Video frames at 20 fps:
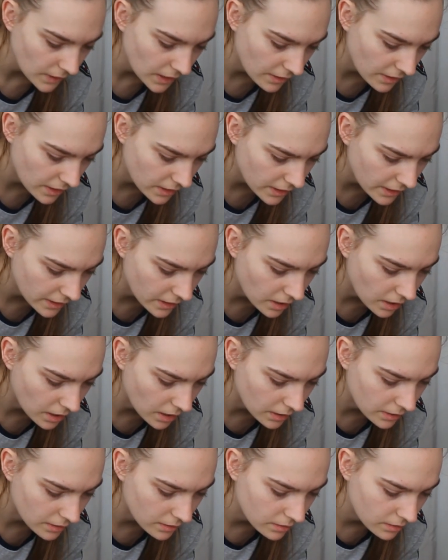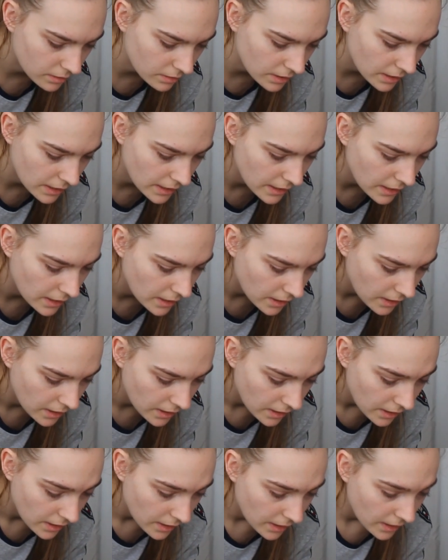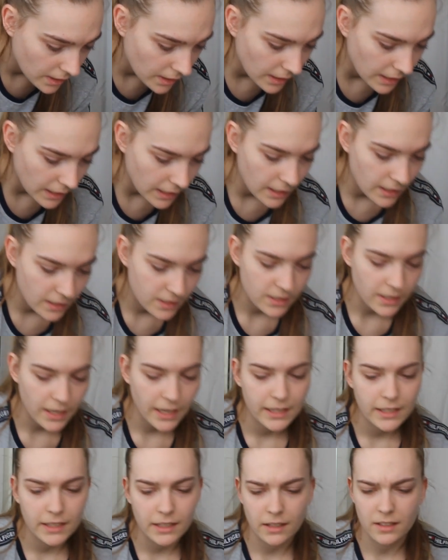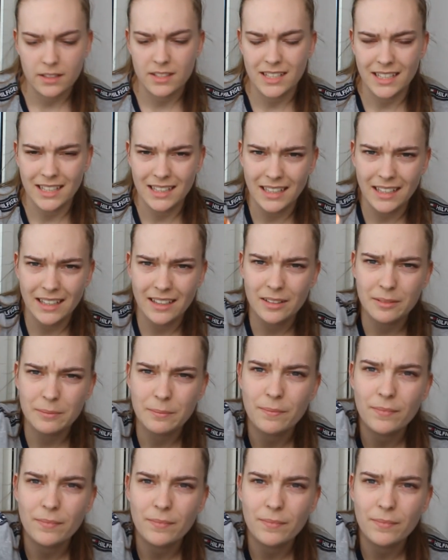And then I got a tiny little seedling.